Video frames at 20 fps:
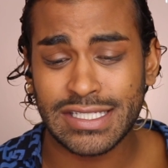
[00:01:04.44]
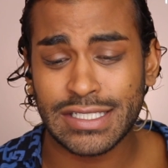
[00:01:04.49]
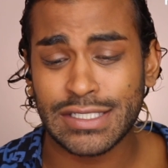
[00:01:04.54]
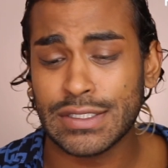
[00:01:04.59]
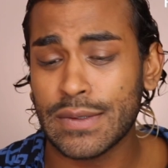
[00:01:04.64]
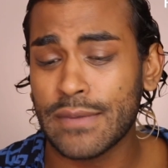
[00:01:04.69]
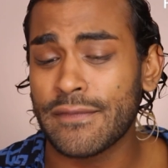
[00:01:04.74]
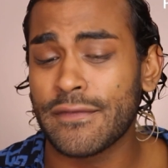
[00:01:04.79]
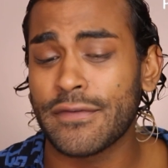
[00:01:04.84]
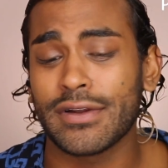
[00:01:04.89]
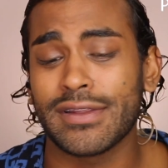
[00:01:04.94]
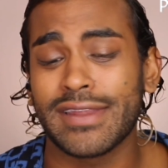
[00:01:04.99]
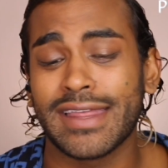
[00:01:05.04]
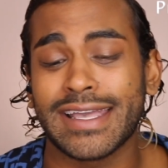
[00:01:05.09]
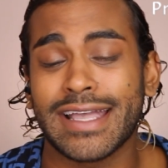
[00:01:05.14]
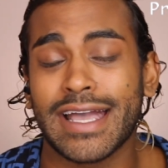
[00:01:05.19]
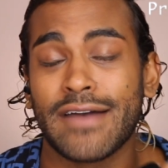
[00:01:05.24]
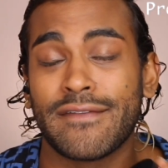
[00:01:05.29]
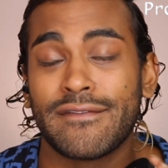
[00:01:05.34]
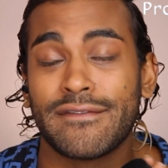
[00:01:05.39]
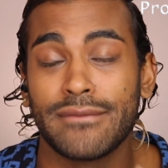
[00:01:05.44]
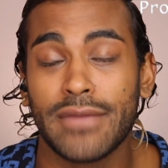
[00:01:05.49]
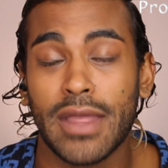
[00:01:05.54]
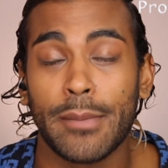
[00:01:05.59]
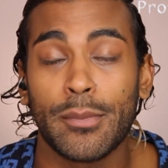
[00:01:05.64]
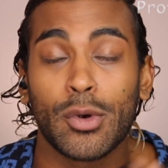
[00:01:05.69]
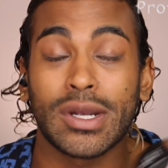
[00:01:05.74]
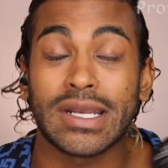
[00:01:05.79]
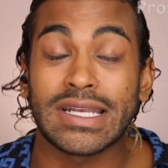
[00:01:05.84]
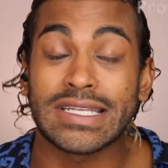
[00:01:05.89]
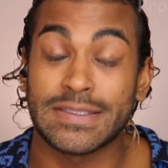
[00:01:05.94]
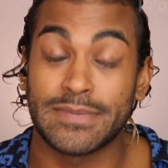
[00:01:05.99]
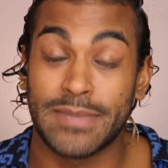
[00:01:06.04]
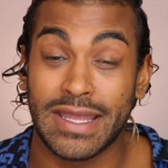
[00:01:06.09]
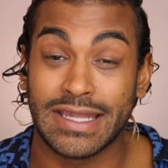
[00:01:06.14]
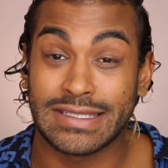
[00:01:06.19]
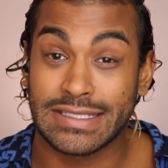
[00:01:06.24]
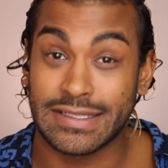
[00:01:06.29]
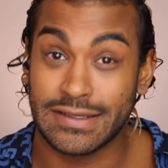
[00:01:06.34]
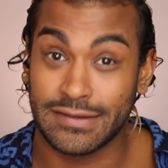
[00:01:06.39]
a dupe for like a more
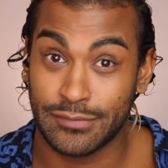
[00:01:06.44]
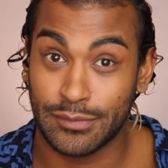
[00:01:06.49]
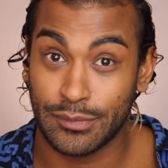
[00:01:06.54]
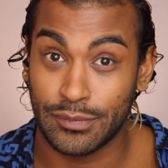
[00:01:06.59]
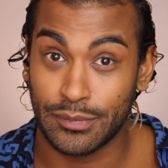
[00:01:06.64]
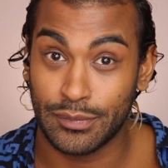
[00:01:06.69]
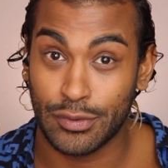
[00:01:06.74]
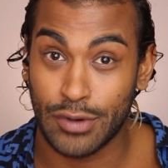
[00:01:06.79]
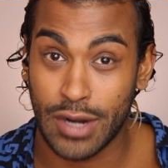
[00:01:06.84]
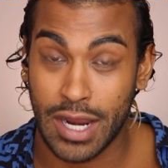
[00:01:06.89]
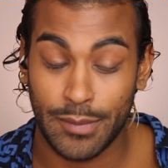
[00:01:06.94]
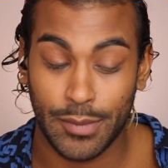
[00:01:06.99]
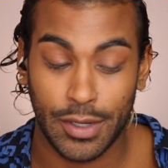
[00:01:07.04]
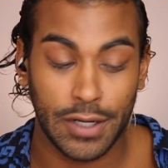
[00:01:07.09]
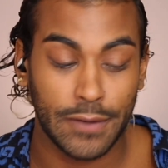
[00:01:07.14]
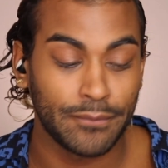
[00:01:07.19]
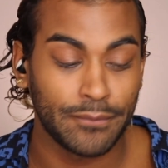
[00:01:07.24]
expensive primer.